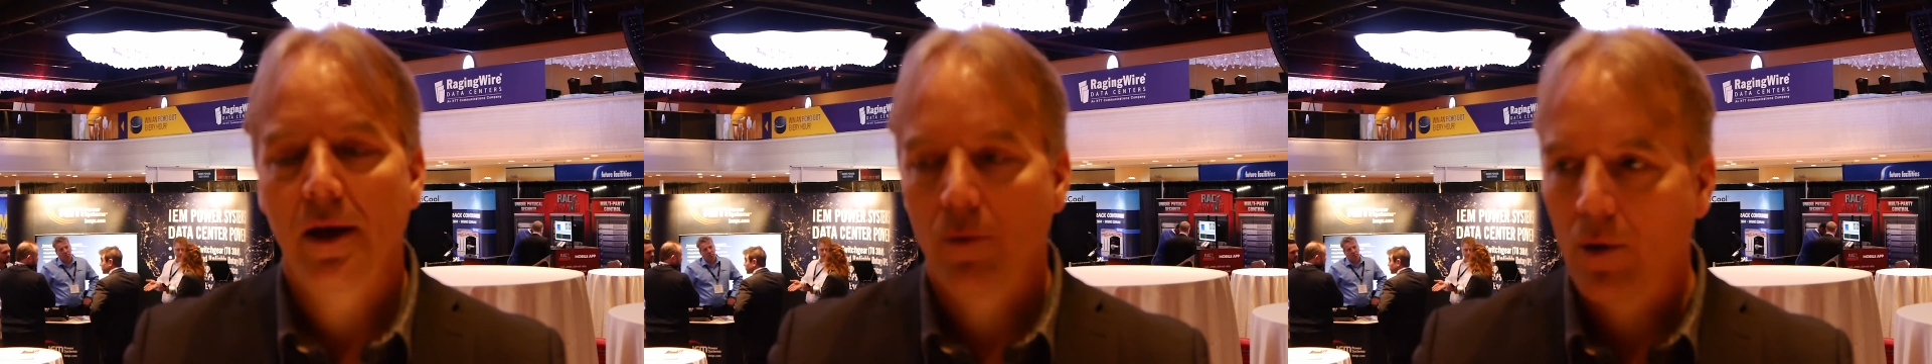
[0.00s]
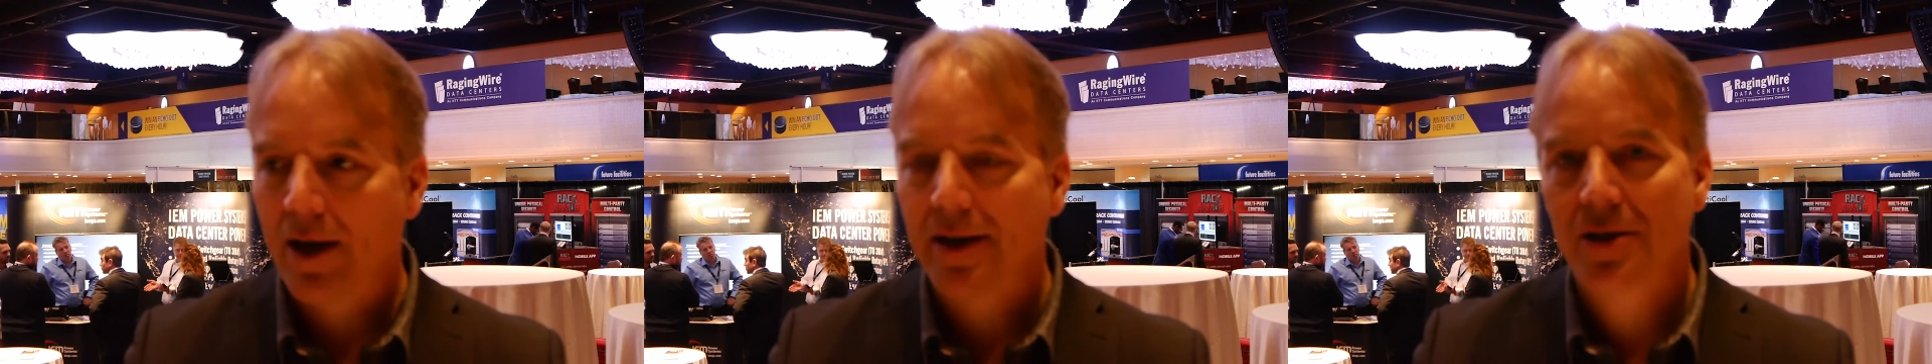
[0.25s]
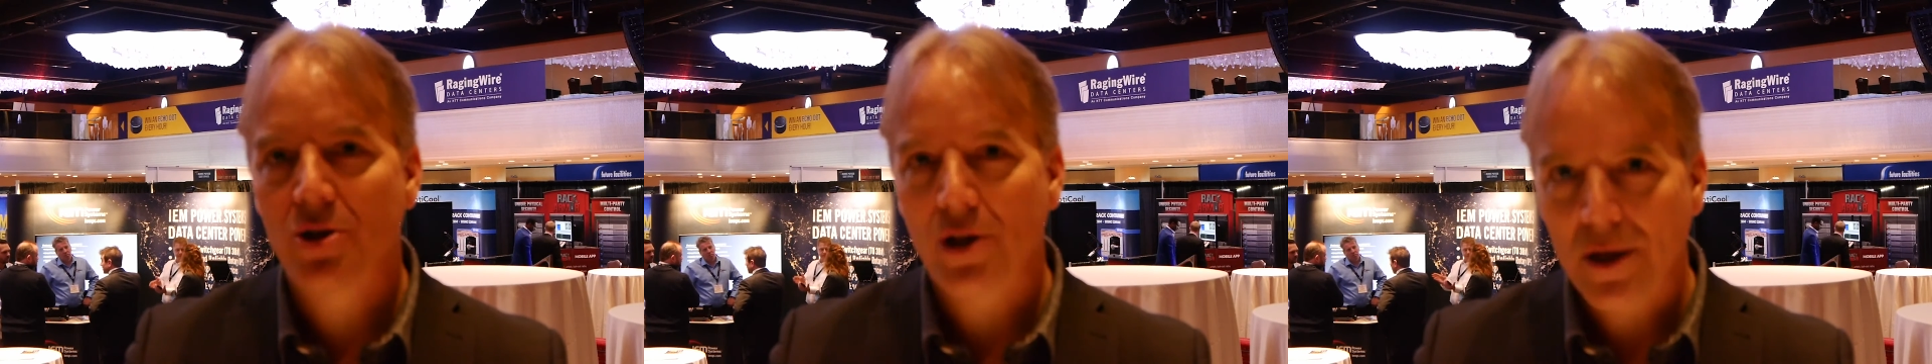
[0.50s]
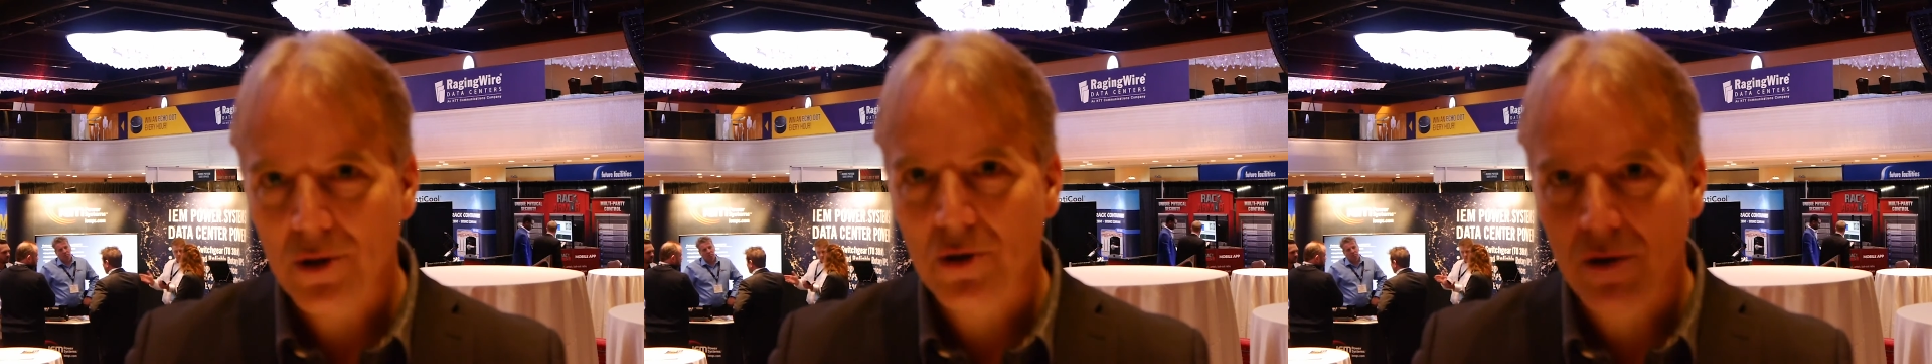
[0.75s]
and why
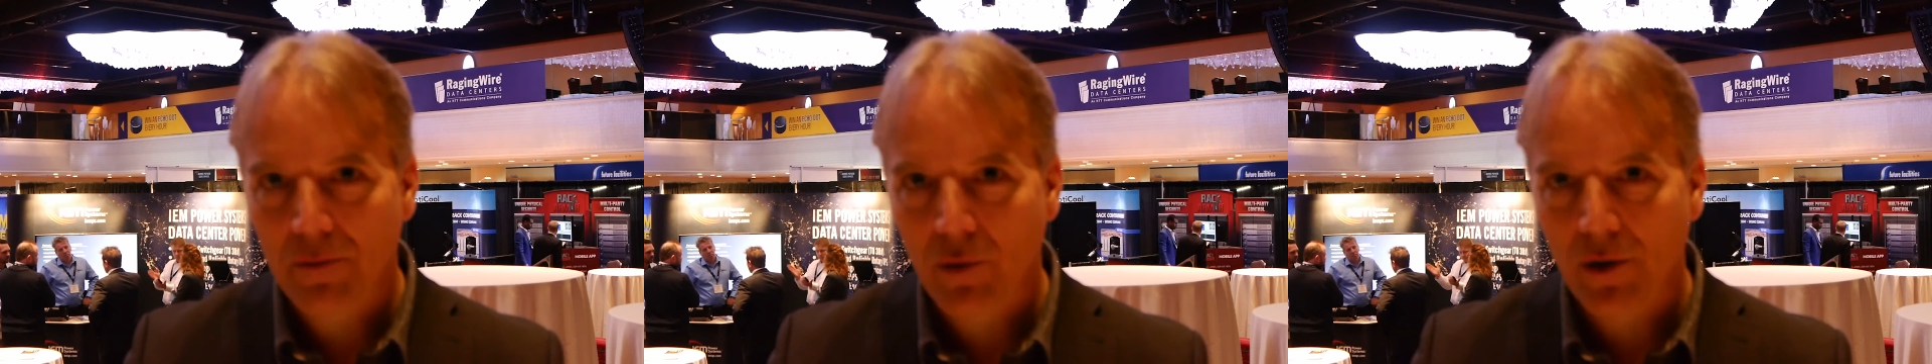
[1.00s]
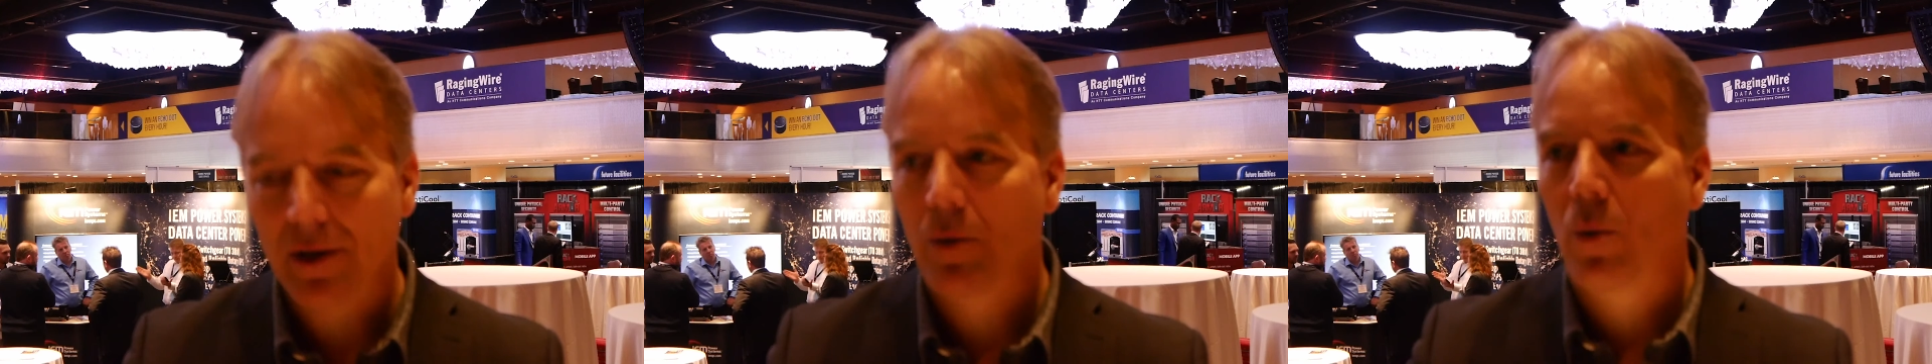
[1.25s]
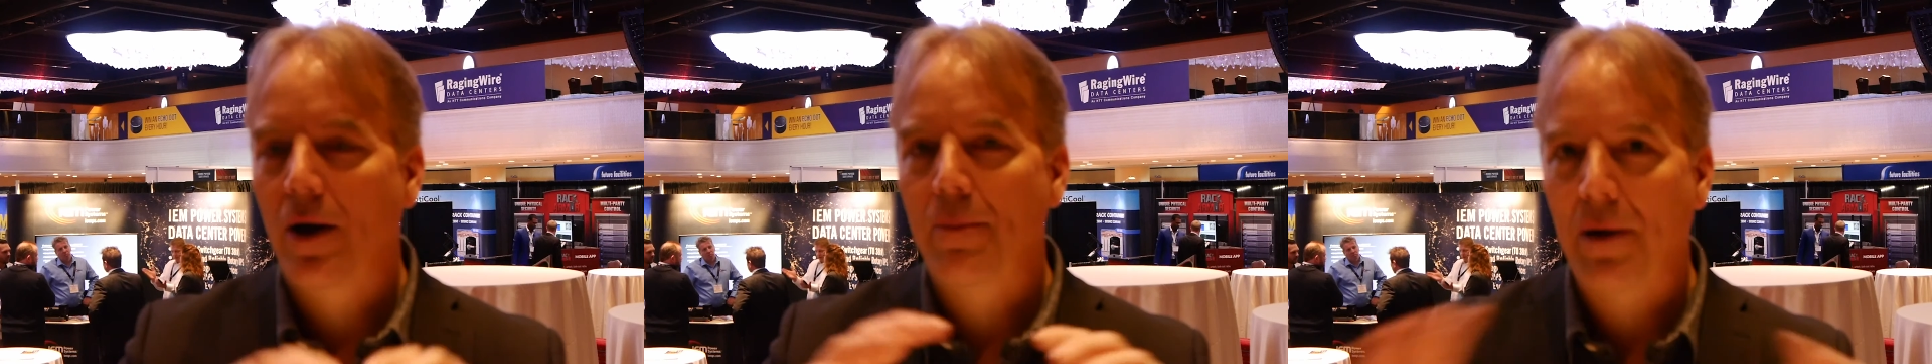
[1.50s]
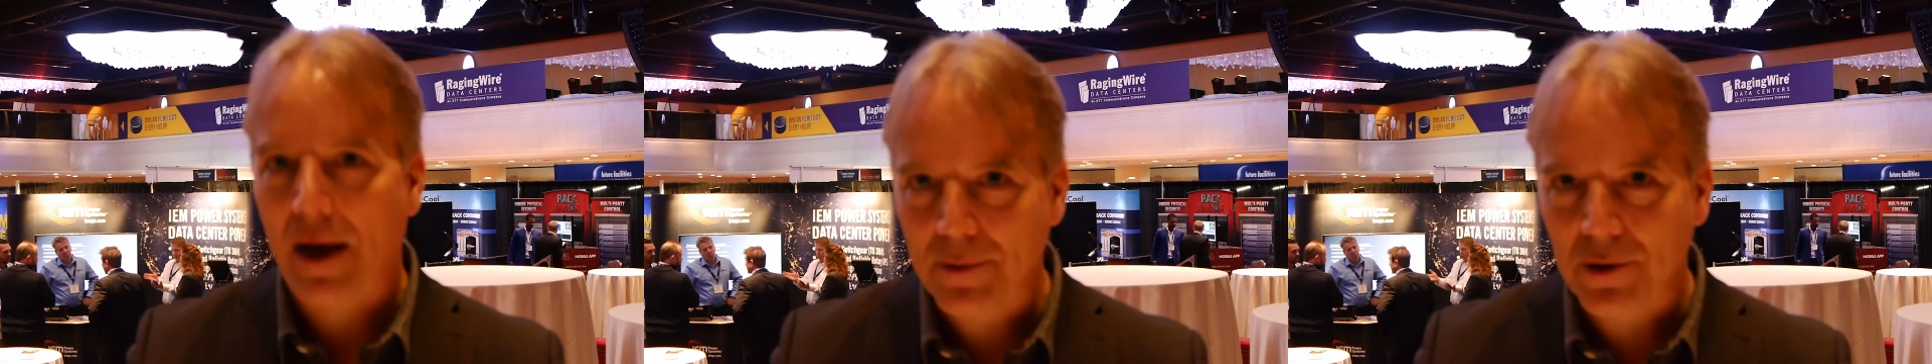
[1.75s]
exchanges are important and why
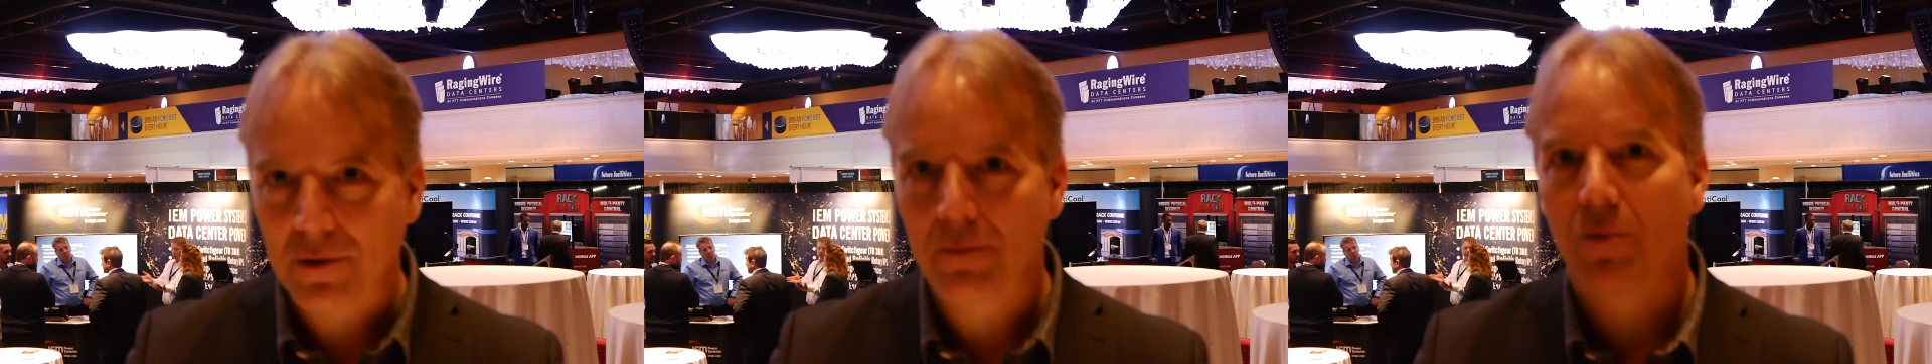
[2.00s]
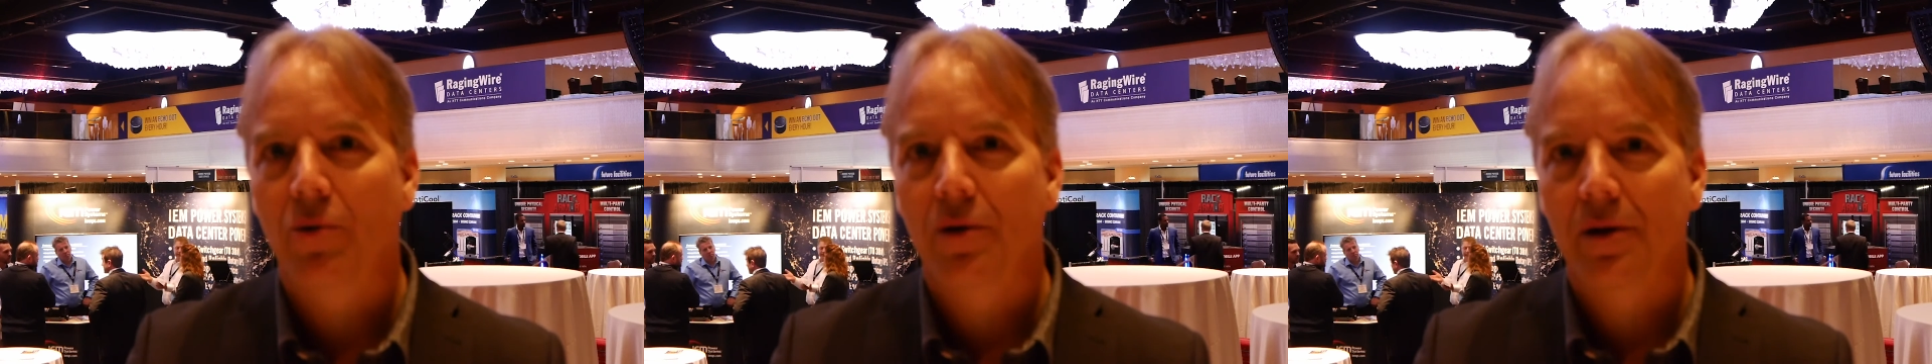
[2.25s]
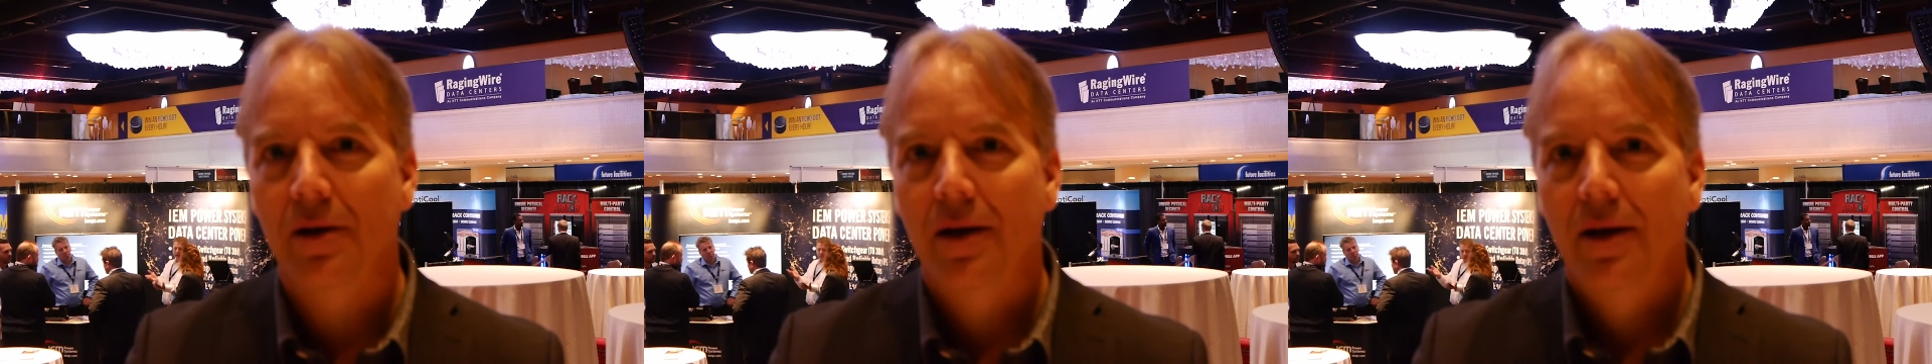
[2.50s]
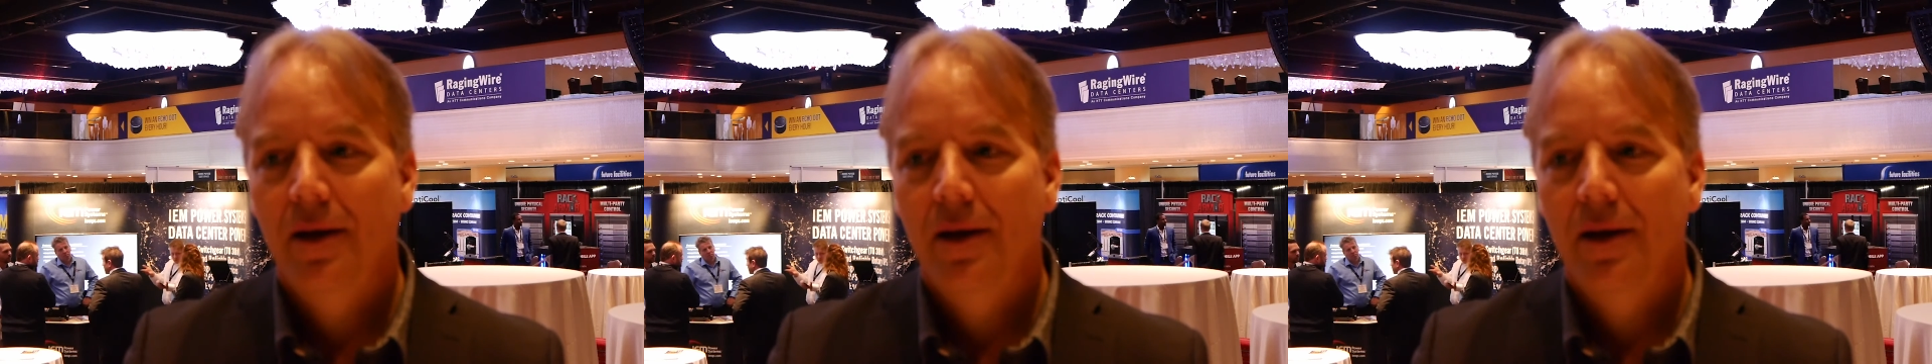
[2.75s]
POPs are important